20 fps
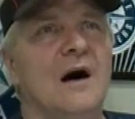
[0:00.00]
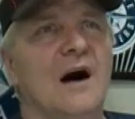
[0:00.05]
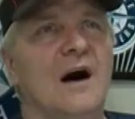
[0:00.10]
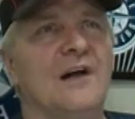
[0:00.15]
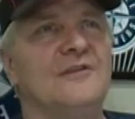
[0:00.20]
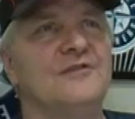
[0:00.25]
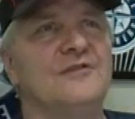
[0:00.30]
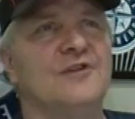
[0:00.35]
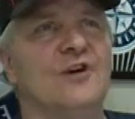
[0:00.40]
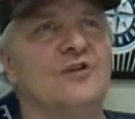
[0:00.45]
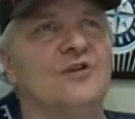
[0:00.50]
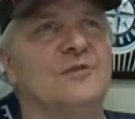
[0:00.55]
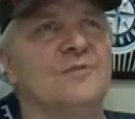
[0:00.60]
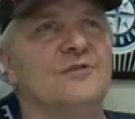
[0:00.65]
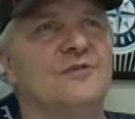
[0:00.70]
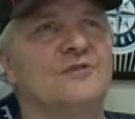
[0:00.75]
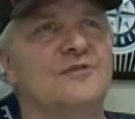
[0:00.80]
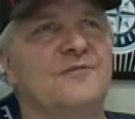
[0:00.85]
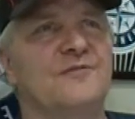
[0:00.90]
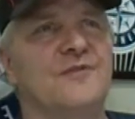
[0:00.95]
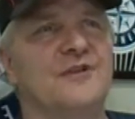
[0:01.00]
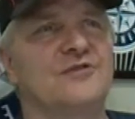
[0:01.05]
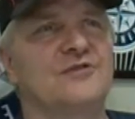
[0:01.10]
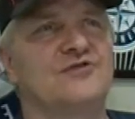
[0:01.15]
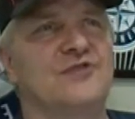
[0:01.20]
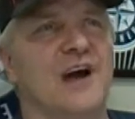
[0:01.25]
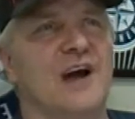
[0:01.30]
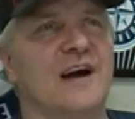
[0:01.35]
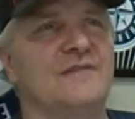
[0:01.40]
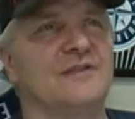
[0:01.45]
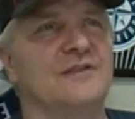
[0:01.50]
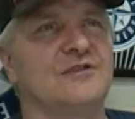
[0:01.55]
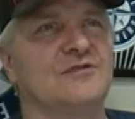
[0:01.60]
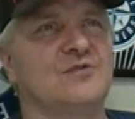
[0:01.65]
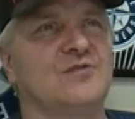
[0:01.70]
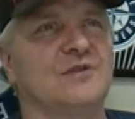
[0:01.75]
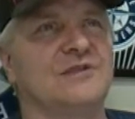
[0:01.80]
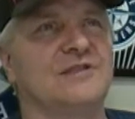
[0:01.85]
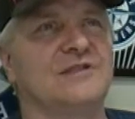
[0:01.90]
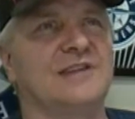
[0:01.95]
Other notables for the
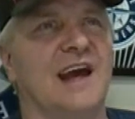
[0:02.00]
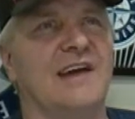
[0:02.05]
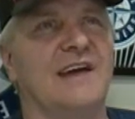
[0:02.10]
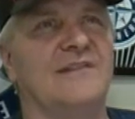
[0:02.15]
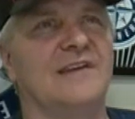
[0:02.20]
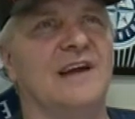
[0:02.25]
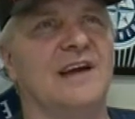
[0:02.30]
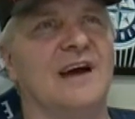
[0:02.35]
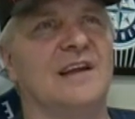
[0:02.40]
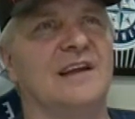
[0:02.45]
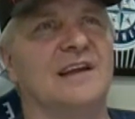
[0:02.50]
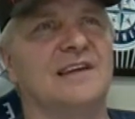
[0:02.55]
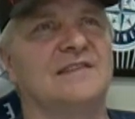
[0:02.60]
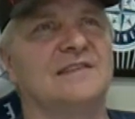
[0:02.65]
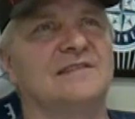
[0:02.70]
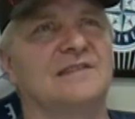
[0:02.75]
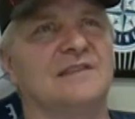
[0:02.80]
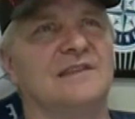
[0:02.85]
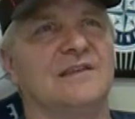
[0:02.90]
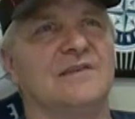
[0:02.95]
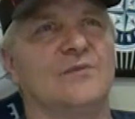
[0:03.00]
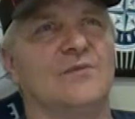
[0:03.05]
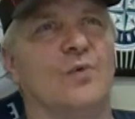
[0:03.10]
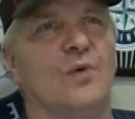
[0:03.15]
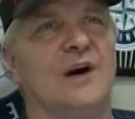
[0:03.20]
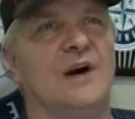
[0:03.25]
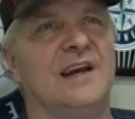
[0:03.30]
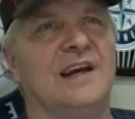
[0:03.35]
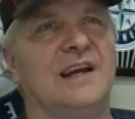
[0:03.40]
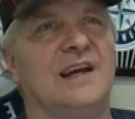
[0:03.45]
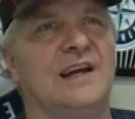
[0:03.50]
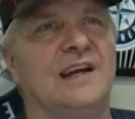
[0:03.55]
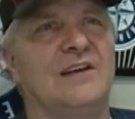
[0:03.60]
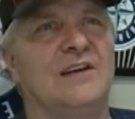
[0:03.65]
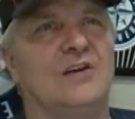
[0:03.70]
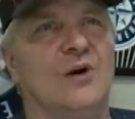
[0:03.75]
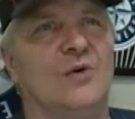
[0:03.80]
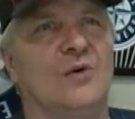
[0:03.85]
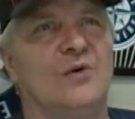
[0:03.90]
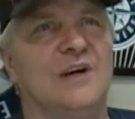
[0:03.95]
Travelers was David Ellingson, 1
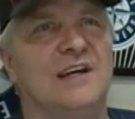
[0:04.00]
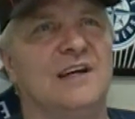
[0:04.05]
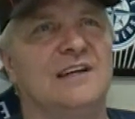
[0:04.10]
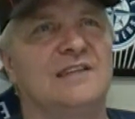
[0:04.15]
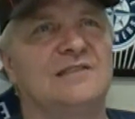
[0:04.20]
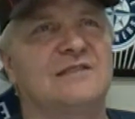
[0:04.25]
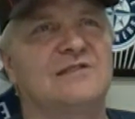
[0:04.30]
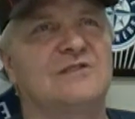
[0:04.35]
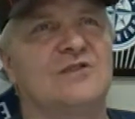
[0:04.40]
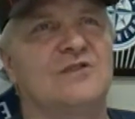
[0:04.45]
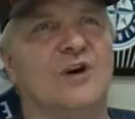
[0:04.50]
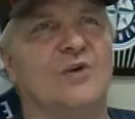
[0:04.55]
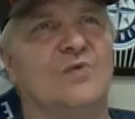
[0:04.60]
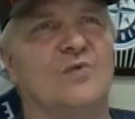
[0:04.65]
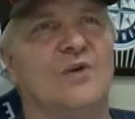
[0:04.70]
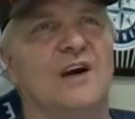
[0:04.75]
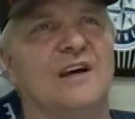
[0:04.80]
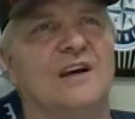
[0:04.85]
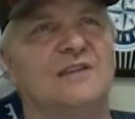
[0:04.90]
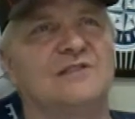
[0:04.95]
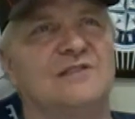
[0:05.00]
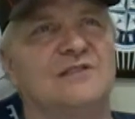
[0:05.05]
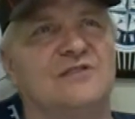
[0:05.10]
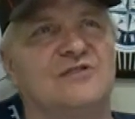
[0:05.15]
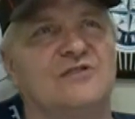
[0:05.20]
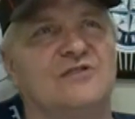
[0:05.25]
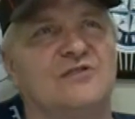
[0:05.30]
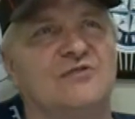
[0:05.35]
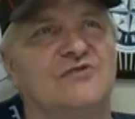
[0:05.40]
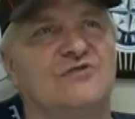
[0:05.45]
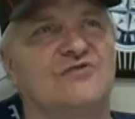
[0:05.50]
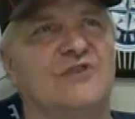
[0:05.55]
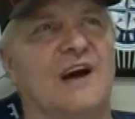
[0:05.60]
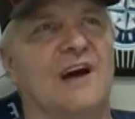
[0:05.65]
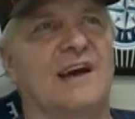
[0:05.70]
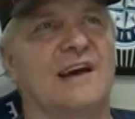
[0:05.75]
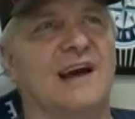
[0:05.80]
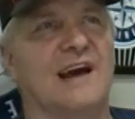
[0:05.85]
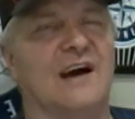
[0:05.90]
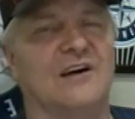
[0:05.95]
inning, no hits, no runs, and 2
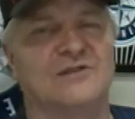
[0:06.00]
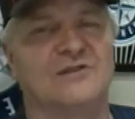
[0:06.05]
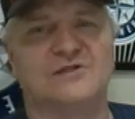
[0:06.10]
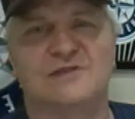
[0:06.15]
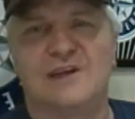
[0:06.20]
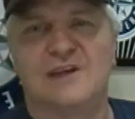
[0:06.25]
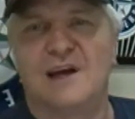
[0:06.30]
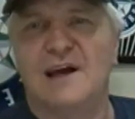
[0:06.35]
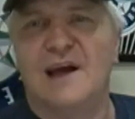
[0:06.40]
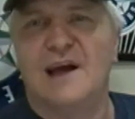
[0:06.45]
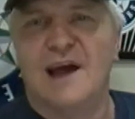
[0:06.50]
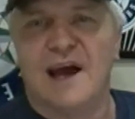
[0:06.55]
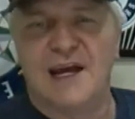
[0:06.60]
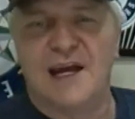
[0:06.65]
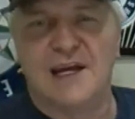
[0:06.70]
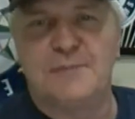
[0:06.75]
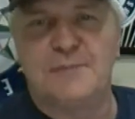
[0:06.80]
strikeouts, and